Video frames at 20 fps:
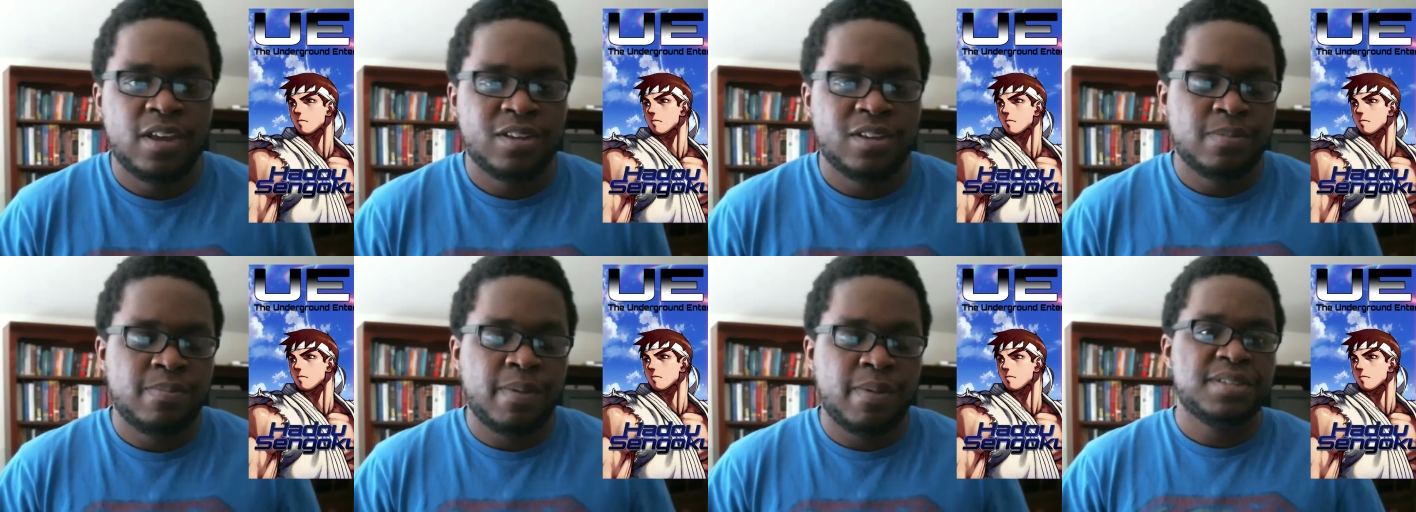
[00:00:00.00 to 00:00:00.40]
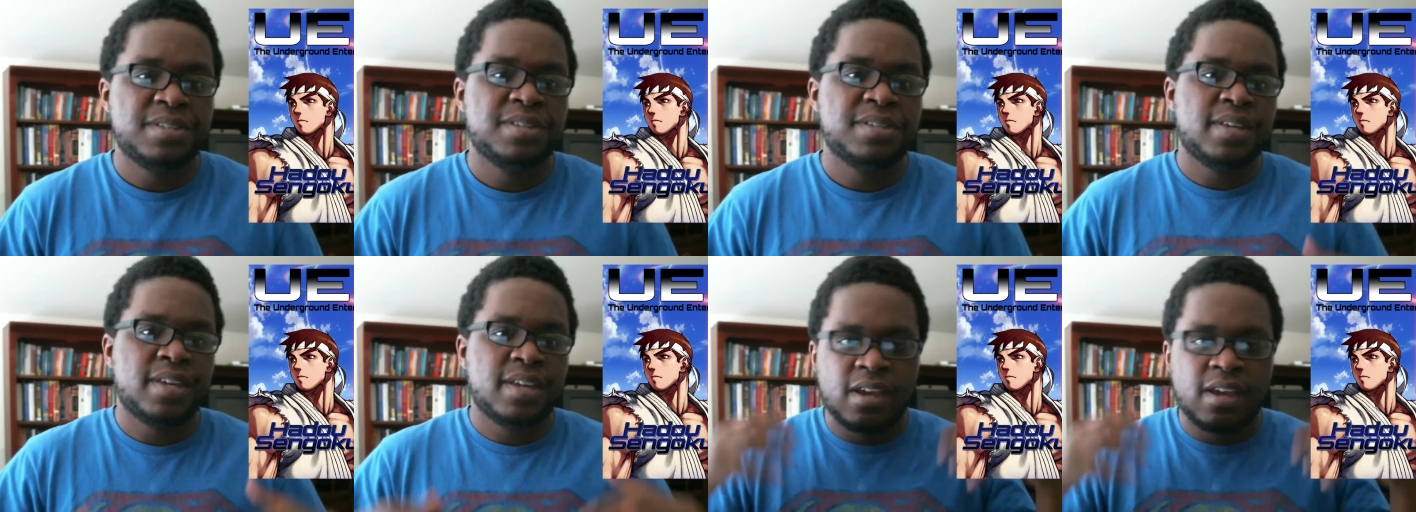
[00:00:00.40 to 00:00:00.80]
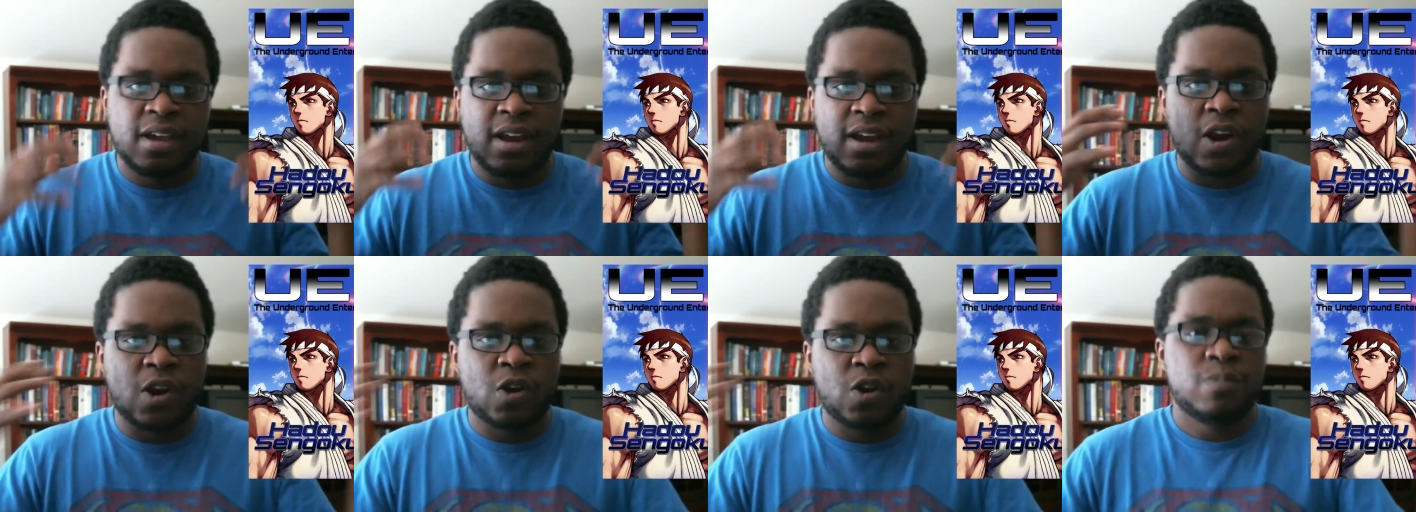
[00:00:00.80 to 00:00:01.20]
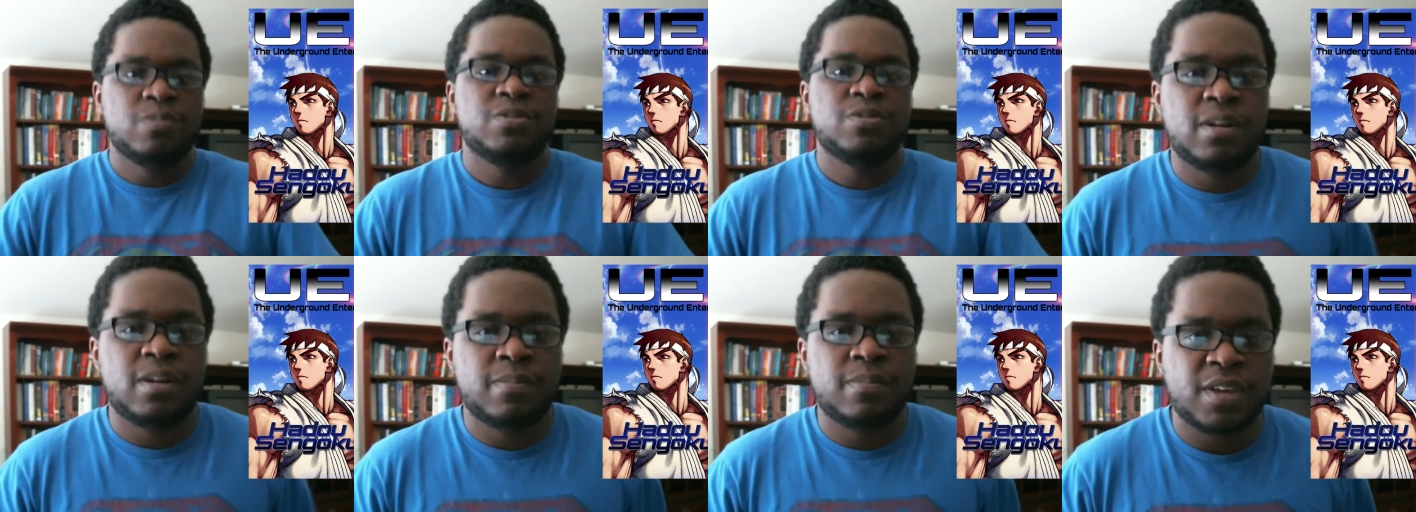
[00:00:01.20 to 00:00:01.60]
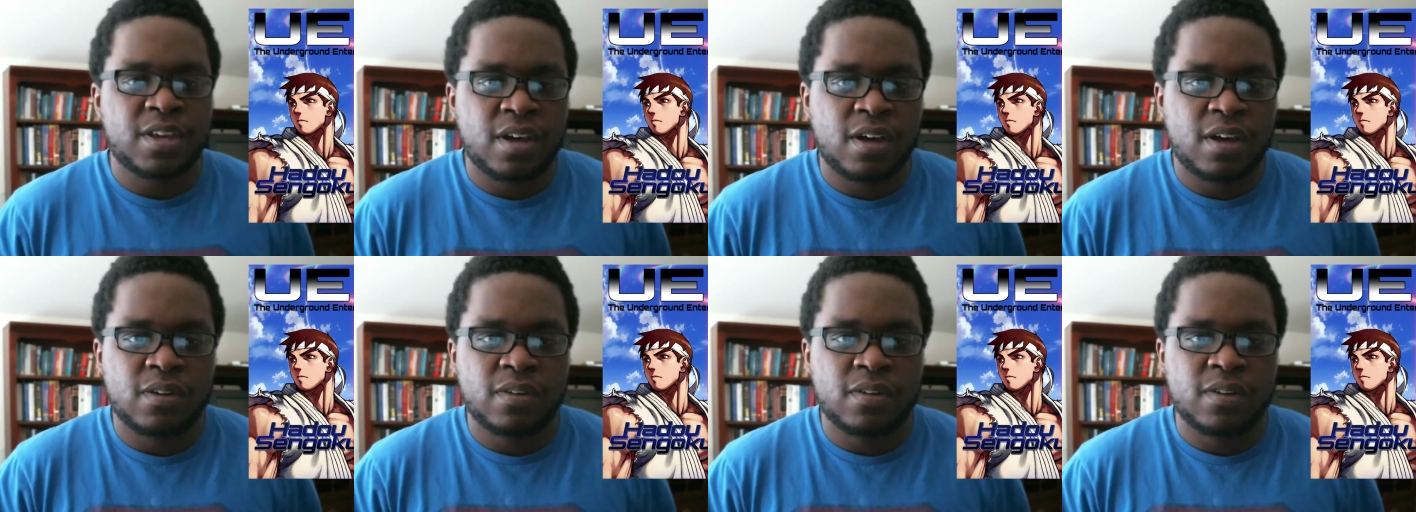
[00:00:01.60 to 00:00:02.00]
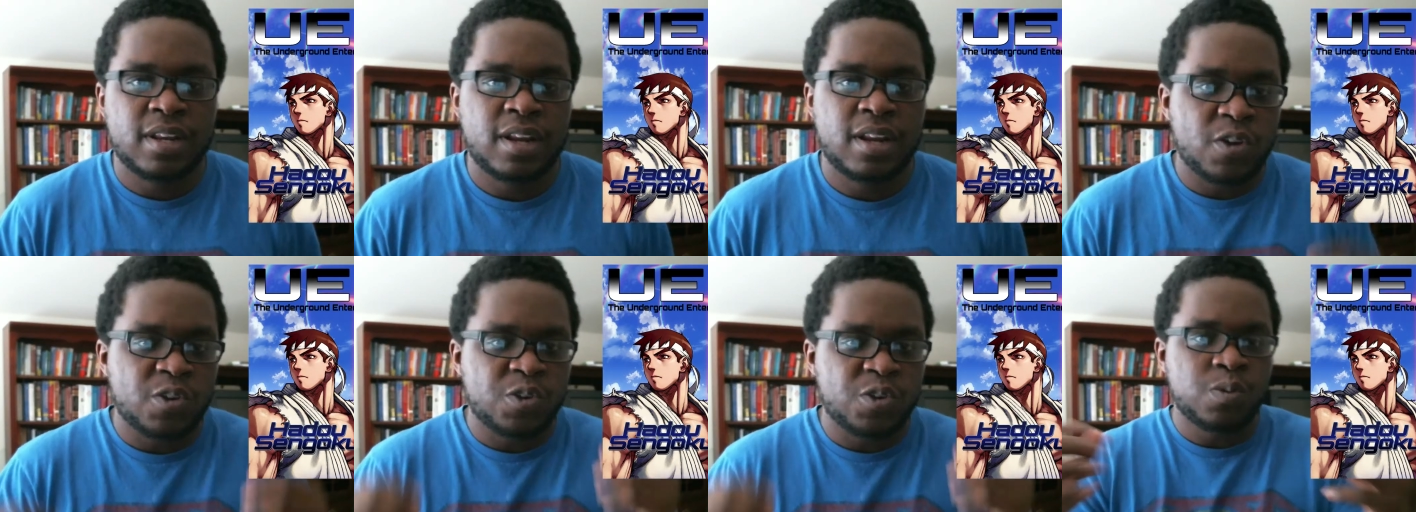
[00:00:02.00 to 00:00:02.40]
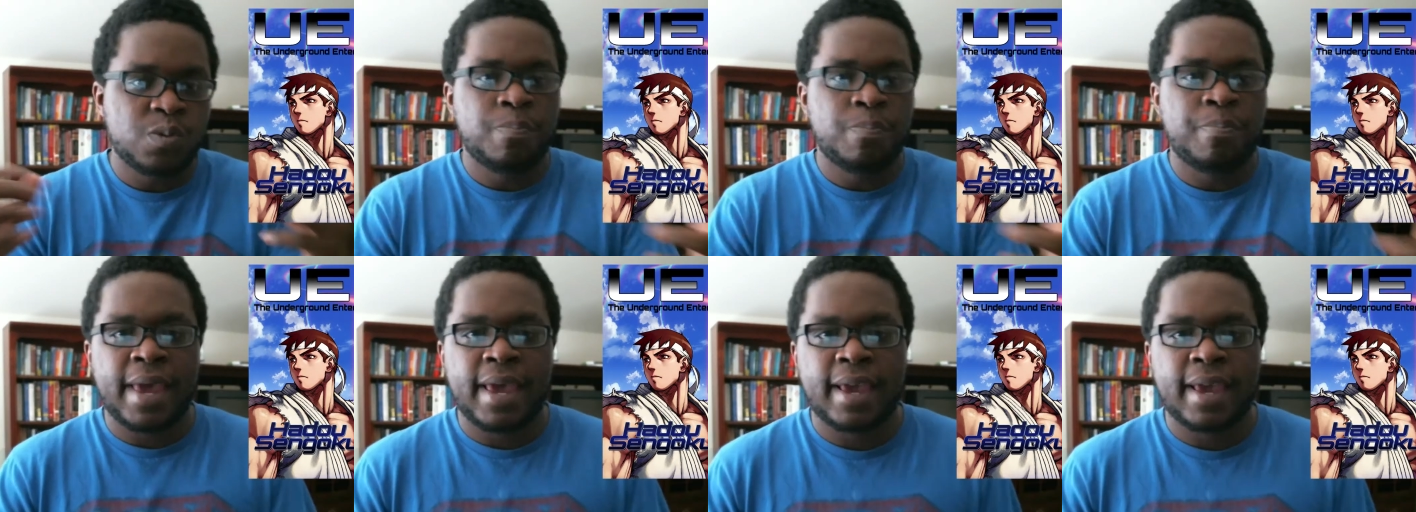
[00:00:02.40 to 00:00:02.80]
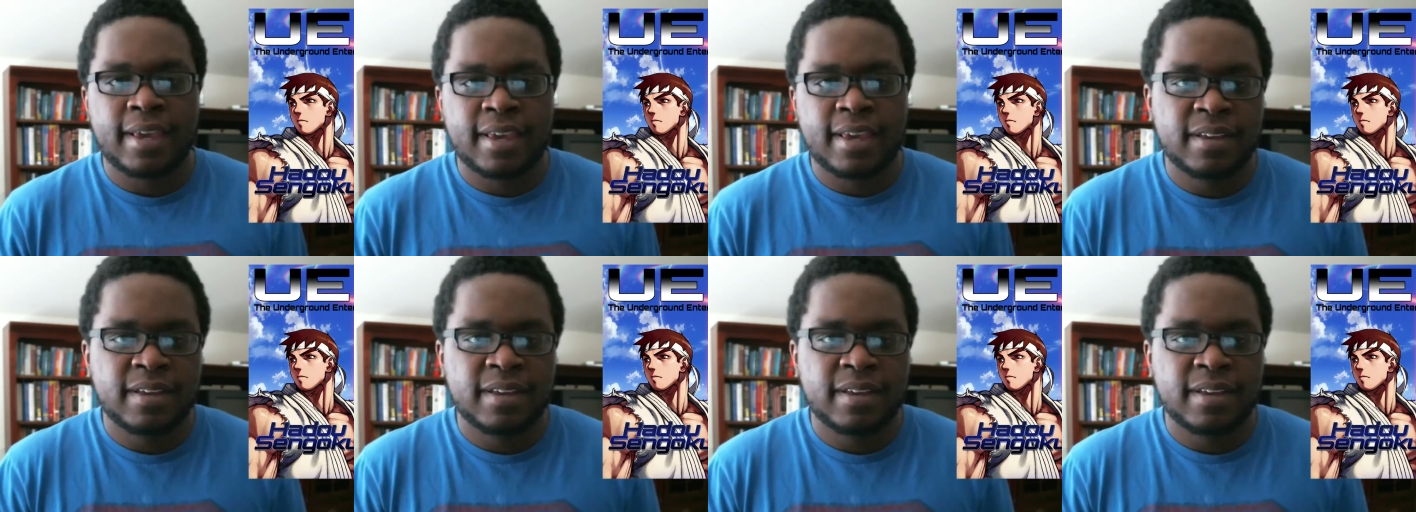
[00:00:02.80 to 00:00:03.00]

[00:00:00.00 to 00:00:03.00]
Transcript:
Speaker 1: So basically, our group's going to be called UEBC,